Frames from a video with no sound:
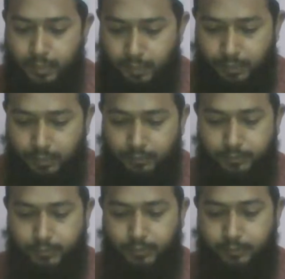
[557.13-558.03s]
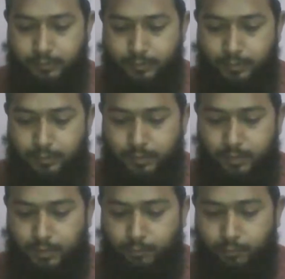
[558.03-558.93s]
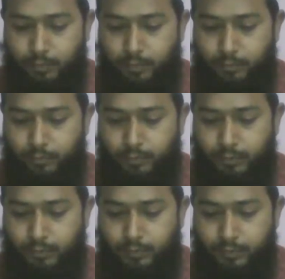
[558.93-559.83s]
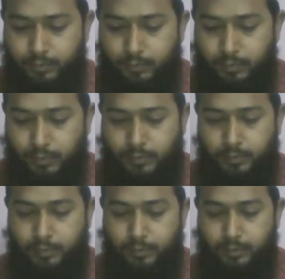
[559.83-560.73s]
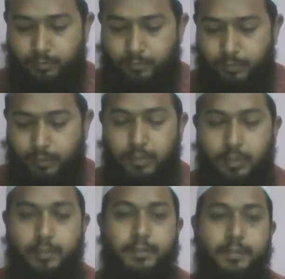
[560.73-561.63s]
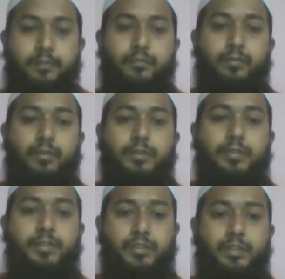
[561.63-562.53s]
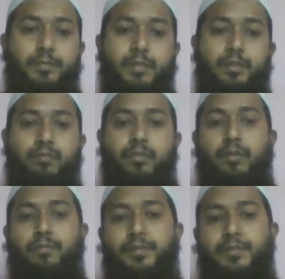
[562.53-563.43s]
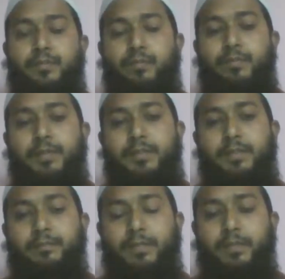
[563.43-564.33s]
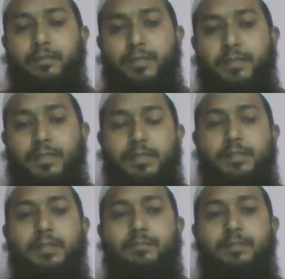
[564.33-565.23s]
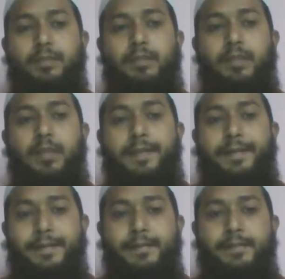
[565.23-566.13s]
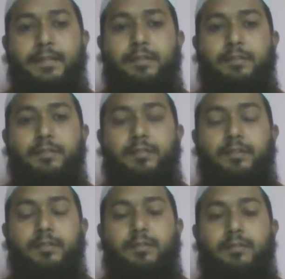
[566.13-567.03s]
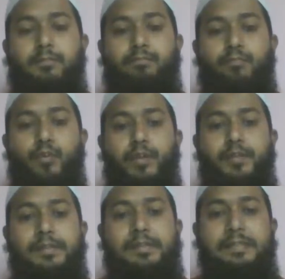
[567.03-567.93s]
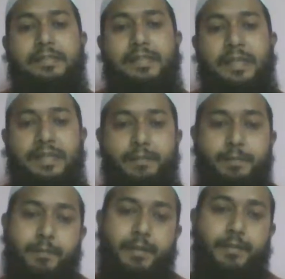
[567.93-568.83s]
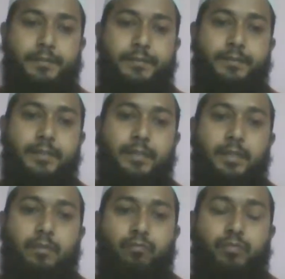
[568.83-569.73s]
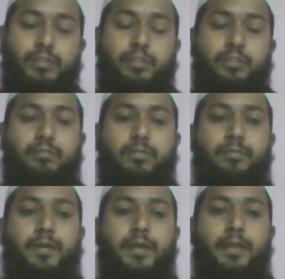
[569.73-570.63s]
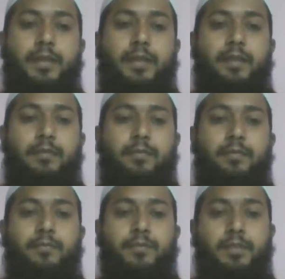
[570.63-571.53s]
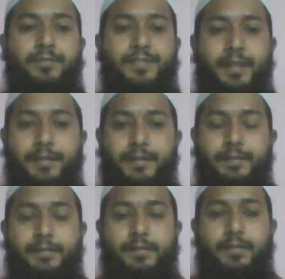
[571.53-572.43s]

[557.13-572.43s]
Al-Haytham, Abu Ali Hussain, Hassan ibn Al-Haytham. So the systematic way of discovering something or studying something, that is the modern scientific methods, was discovered by a Muslim scientist,